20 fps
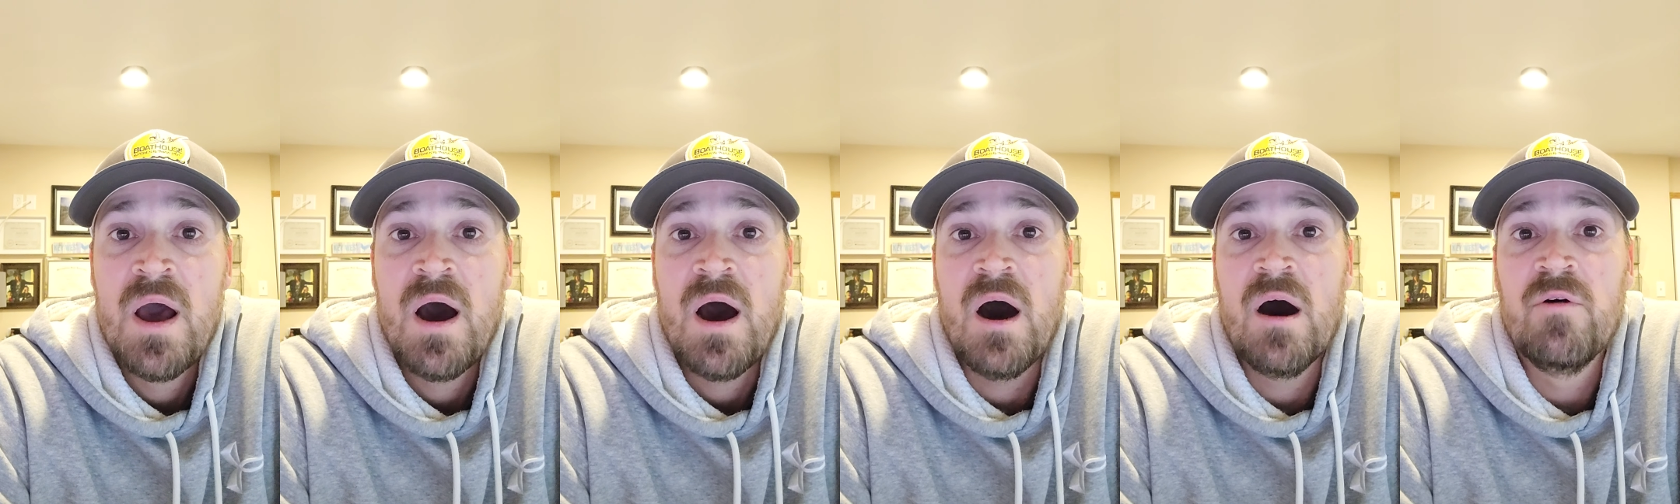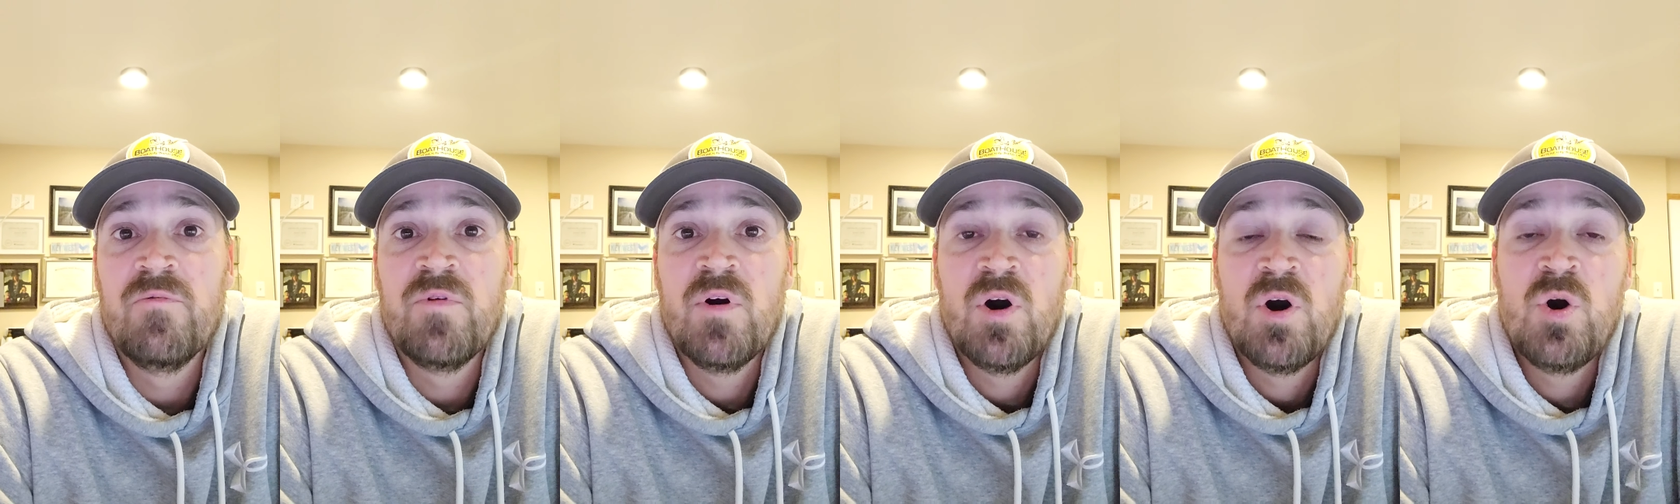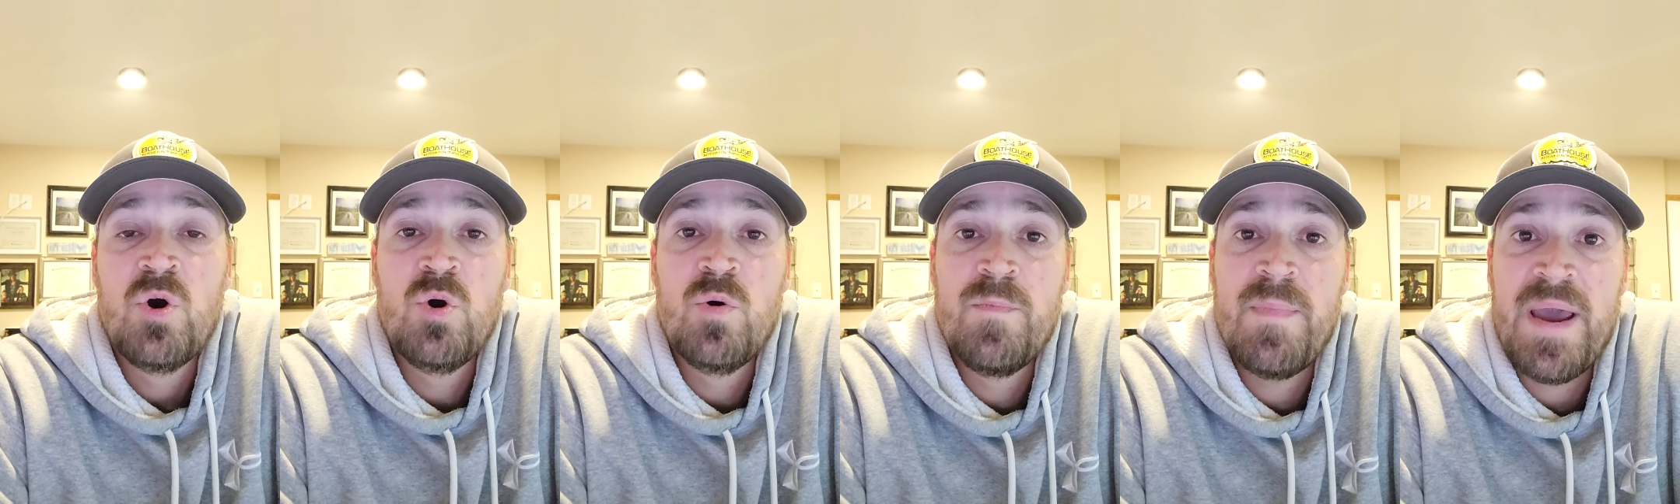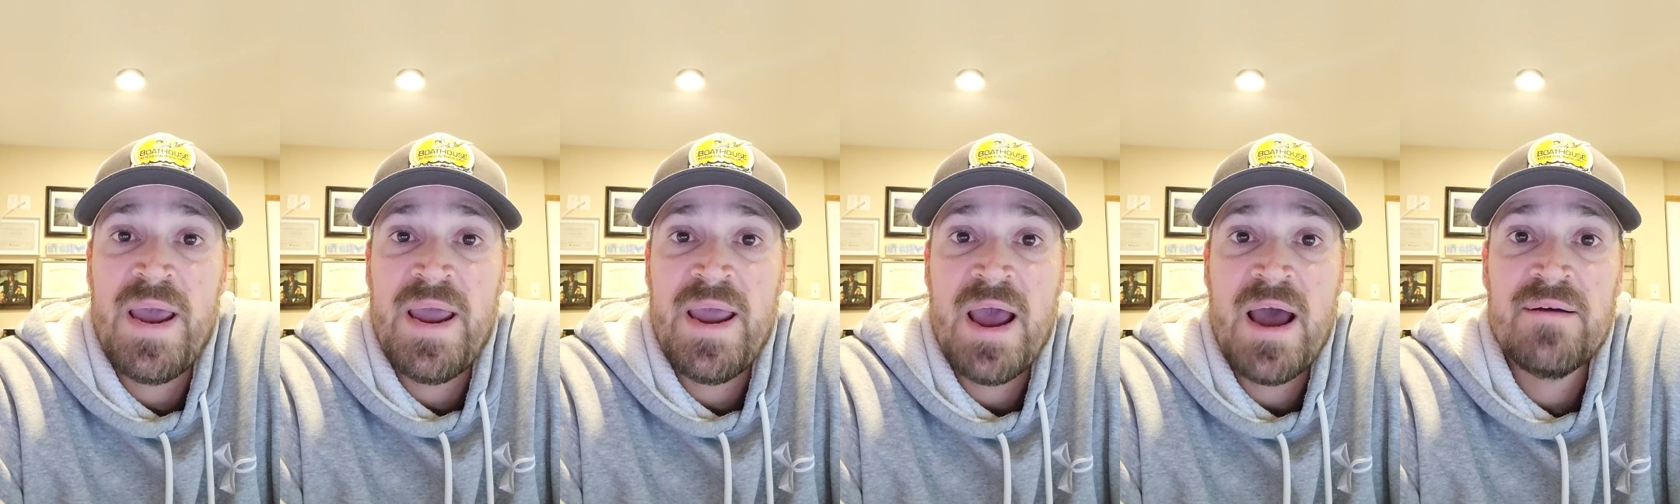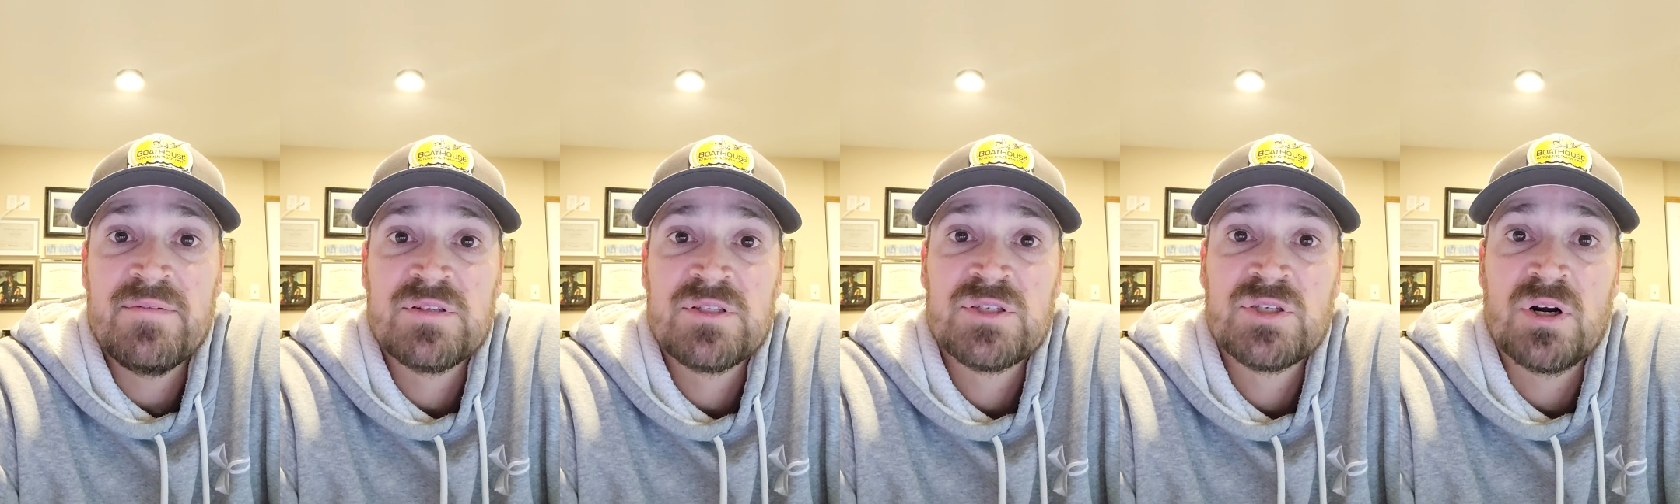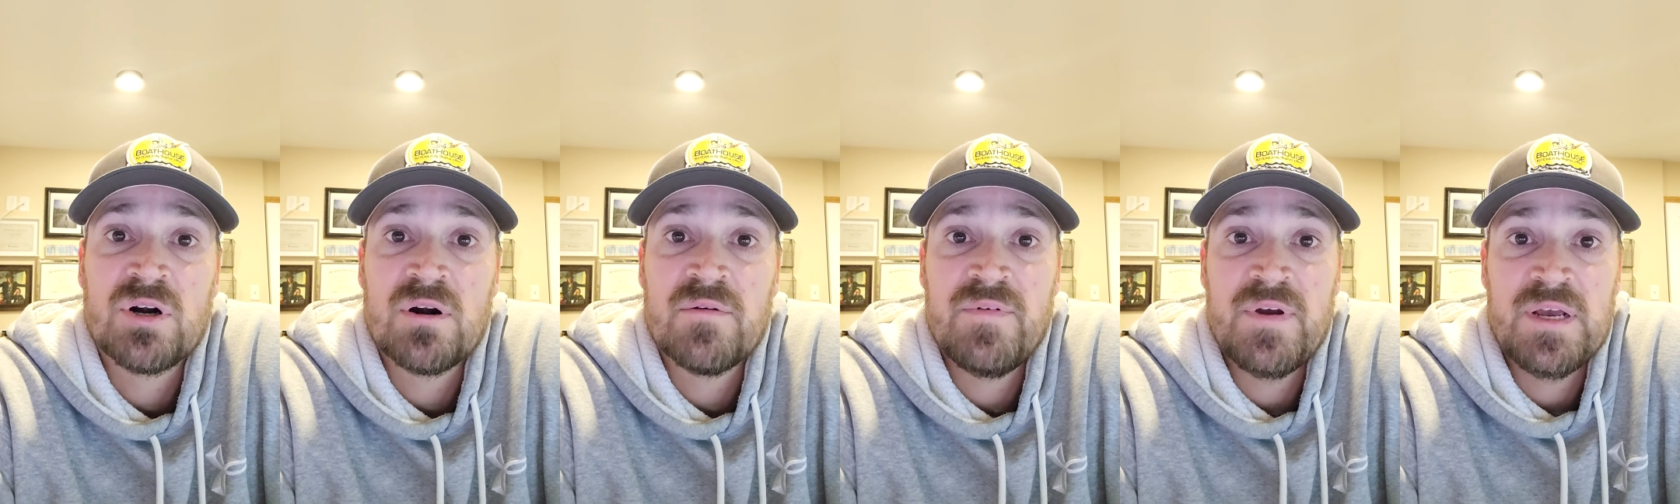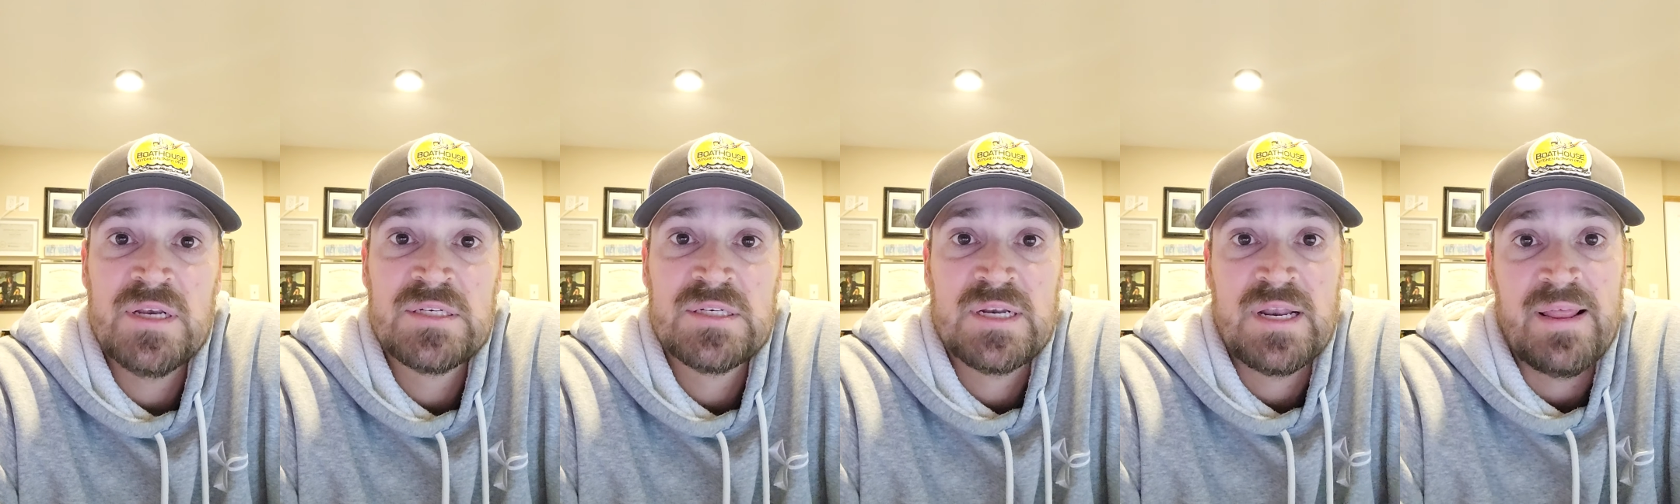of who may have
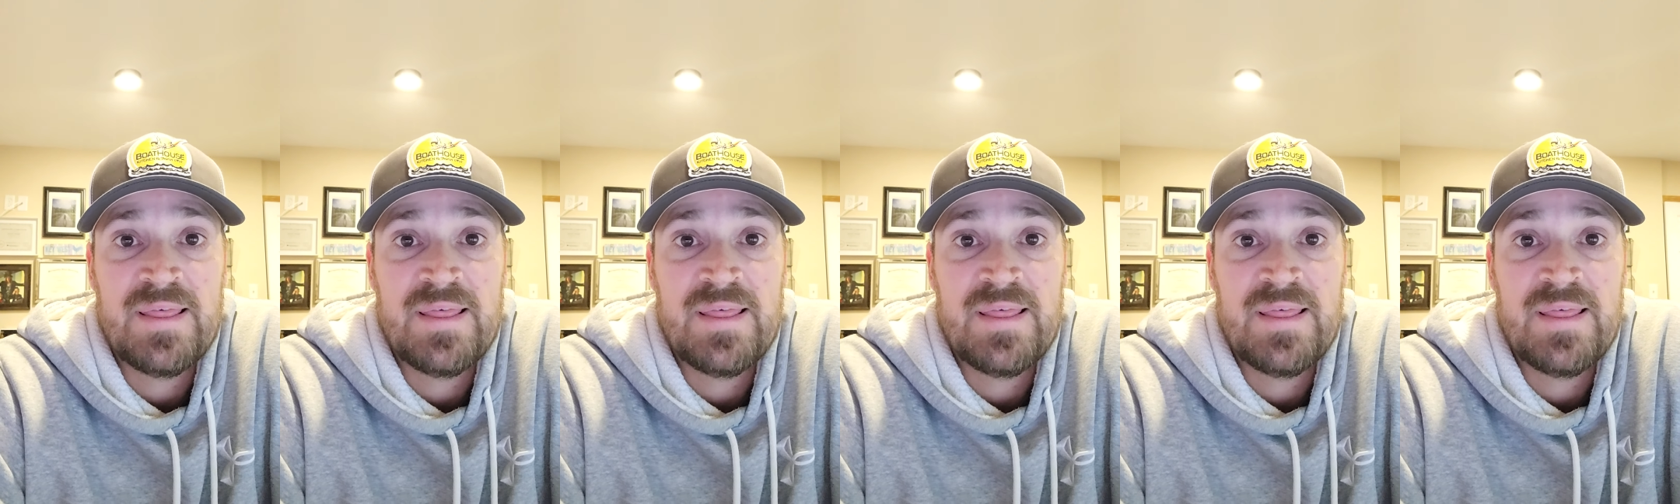serviced